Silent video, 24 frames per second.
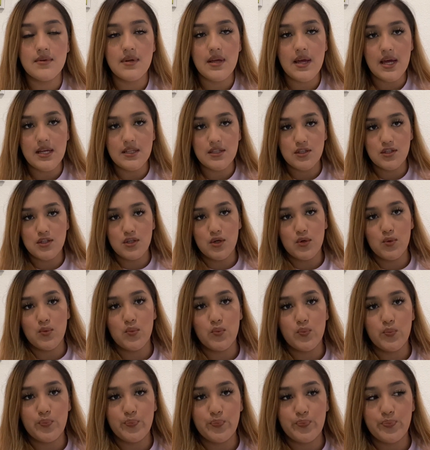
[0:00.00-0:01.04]
answer,
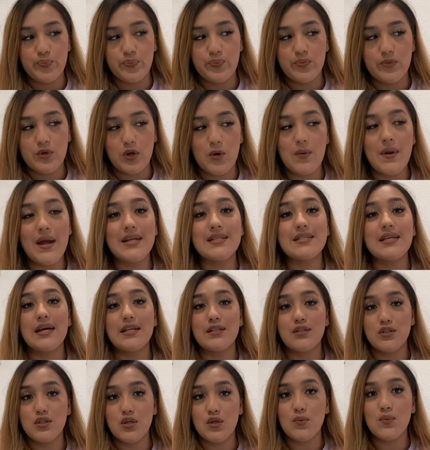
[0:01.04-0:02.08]
correct
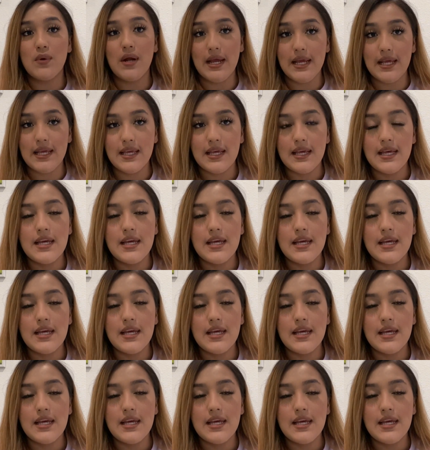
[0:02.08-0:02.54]
answer, right?